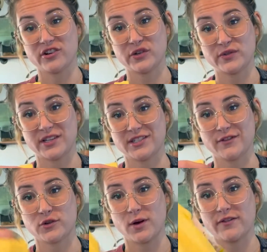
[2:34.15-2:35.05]
It was on sale for
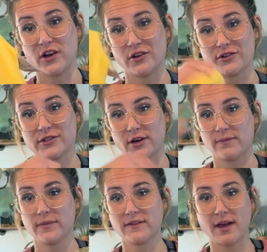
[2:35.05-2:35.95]
$12. So
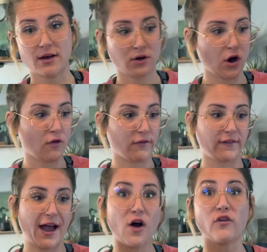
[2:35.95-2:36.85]
over,
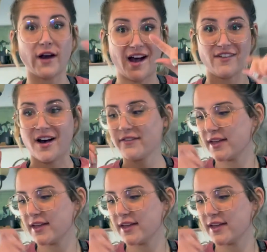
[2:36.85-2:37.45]
over half off.